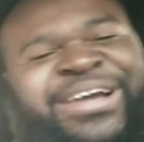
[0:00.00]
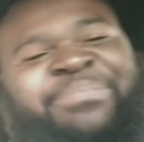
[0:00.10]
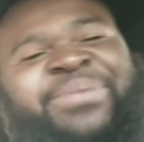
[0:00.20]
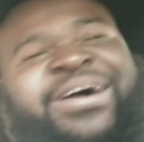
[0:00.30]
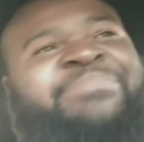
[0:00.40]

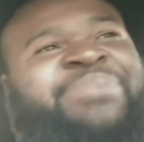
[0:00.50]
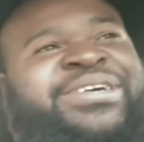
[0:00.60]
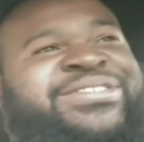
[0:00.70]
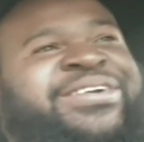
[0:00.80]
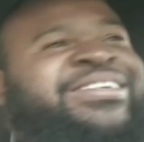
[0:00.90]
got probably
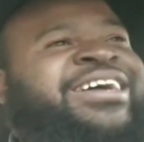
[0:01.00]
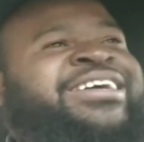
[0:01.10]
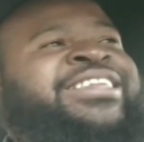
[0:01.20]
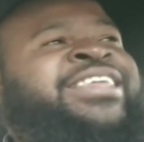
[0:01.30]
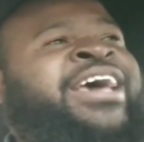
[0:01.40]
pissed off that I
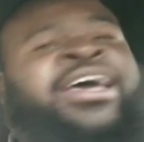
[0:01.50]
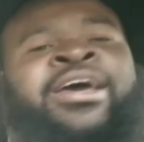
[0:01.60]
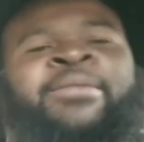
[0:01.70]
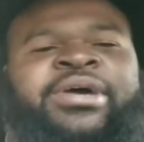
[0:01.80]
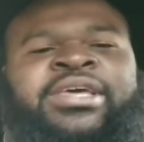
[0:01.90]
did
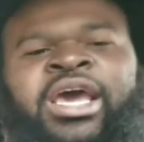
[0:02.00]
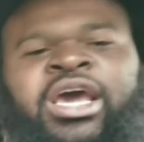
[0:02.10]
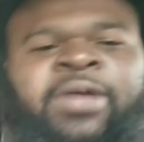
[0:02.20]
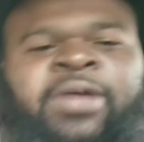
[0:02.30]
that. But yeah,